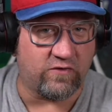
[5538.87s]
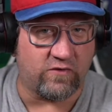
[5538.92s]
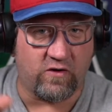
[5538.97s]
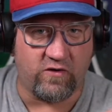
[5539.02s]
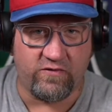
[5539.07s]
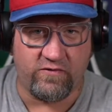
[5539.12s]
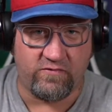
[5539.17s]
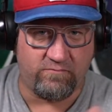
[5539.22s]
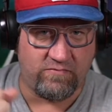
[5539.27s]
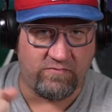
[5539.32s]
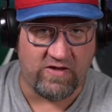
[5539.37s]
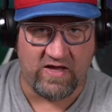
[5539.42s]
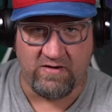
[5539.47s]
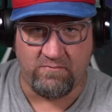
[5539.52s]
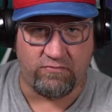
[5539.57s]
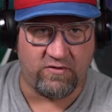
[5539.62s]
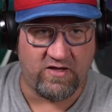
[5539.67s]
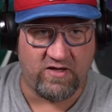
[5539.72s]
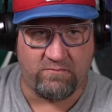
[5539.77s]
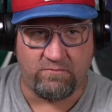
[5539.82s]
All the Hate
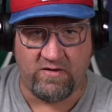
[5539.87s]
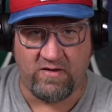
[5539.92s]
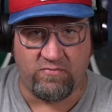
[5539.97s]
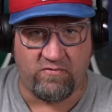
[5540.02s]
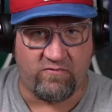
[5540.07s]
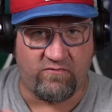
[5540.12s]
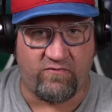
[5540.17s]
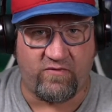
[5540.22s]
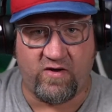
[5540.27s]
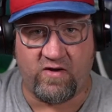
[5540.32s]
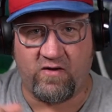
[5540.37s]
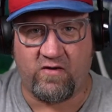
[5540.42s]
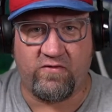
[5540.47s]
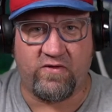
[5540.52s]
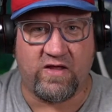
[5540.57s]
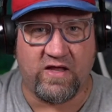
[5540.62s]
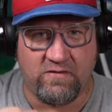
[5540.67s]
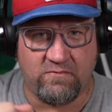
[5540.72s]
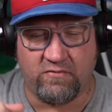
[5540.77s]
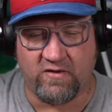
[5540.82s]
Plague people fought all the
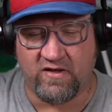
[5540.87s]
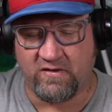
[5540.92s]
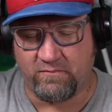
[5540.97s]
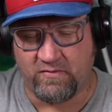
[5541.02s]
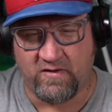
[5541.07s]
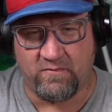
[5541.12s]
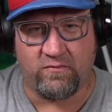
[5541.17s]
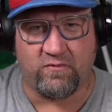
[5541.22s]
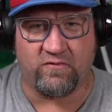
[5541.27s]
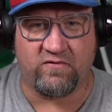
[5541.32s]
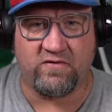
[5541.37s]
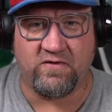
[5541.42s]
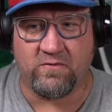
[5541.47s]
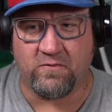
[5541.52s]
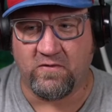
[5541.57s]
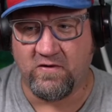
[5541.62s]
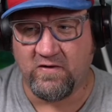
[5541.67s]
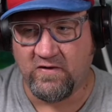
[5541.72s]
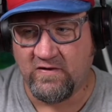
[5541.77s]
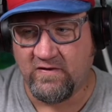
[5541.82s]
Hate Plague people too,
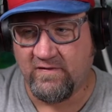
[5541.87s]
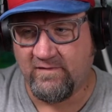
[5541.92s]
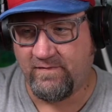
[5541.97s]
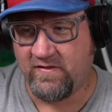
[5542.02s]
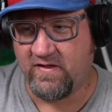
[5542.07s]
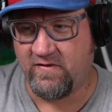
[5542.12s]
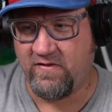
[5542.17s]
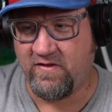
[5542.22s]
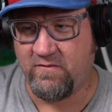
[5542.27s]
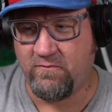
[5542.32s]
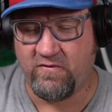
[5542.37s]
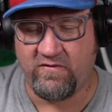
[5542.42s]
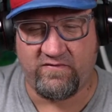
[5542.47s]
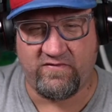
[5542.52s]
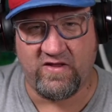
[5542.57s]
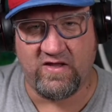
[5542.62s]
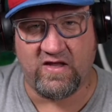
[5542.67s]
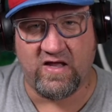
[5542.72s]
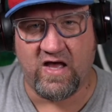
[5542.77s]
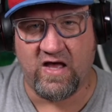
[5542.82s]
and then once
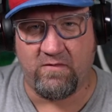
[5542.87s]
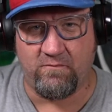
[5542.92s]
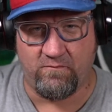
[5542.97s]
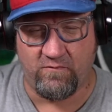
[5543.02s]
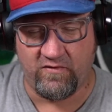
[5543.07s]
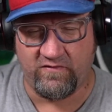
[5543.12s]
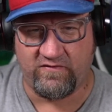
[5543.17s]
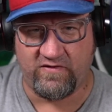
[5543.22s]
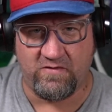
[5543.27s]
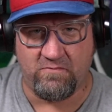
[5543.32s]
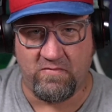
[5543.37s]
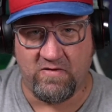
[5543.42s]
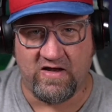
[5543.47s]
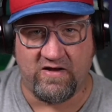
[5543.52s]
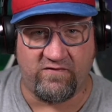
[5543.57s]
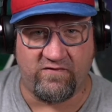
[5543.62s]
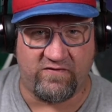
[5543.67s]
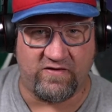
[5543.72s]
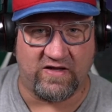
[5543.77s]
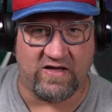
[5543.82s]
they
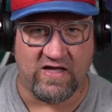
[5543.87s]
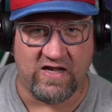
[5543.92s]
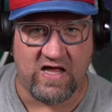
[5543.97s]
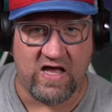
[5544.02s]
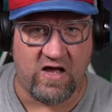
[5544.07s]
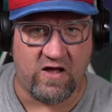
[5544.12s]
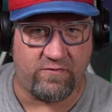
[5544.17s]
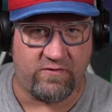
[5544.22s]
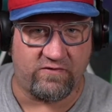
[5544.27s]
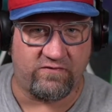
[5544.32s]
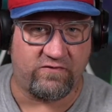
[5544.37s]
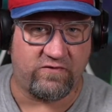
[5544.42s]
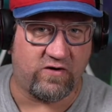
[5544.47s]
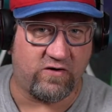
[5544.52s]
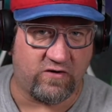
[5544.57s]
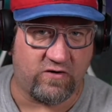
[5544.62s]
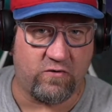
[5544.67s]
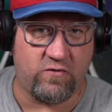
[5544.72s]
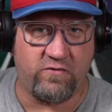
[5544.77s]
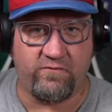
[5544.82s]
managed to get out, they
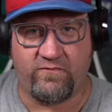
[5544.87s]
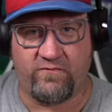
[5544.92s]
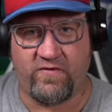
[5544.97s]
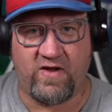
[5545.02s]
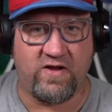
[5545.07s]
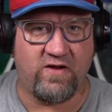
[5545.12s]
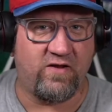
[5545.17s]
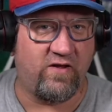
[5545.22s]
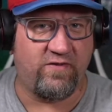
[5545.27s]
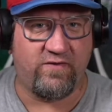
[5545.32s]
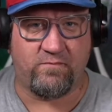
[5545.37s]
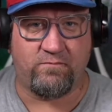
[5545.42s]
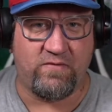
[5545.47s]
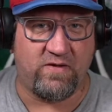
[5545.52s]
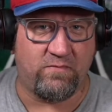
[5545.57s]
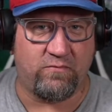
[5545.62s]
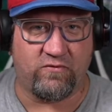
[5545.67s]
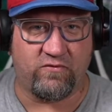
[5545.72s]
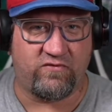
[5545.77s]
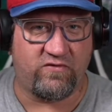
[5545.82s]
started going fighting other
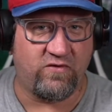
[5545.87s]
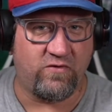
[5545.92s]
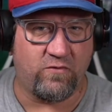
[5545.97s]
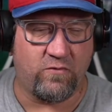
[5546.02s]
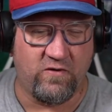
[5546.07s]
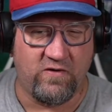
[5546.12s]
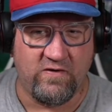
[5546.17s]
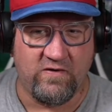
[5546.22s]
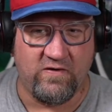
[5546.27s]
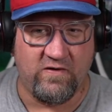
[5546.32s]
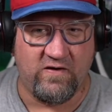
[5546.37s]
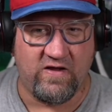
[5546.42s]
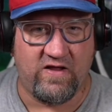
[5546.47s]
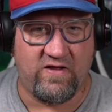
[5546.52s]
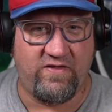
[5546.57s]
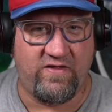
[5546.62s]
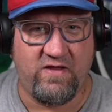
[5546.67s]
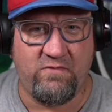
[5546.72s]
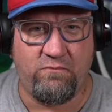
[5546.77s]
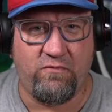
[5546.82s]
people too.
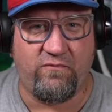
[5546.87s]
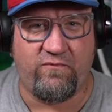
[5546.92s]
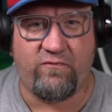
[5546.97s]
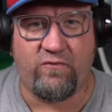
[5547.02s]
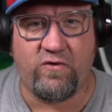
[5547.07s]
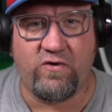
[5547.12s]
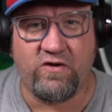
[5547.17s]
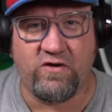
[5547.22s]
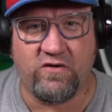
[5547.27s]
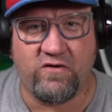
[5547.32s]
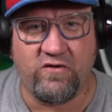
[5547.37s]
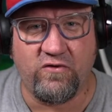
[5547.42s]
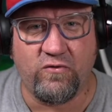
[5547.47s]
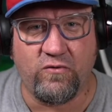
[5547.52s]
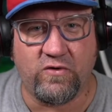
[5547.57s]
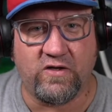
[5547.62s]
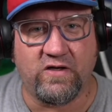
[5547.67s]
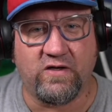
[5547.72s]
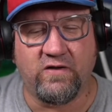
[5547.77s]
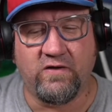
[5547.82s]
And then before you knew
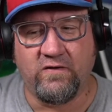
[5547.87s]
it,